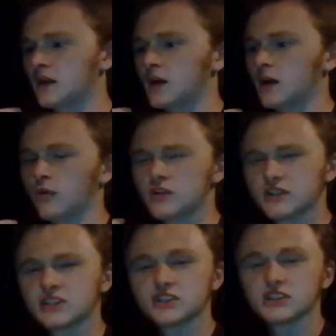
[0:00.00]
Whereas
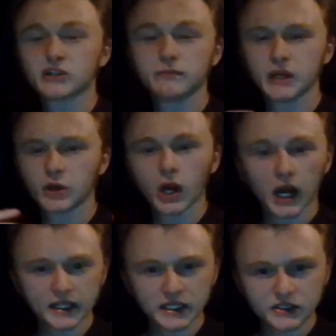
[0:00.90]
this is a much bigger
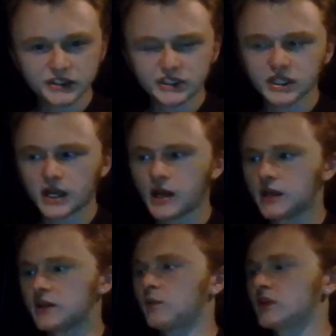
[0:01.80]
audience,
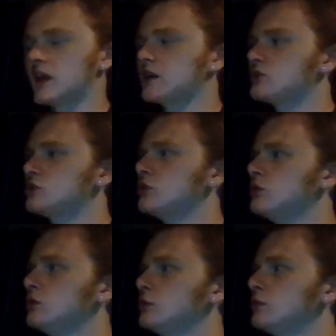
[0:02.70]
and I would like
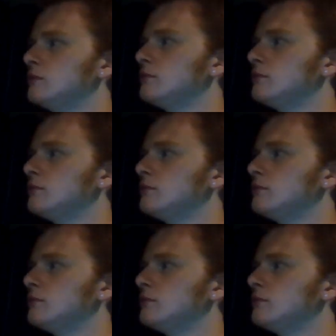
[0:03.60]
to...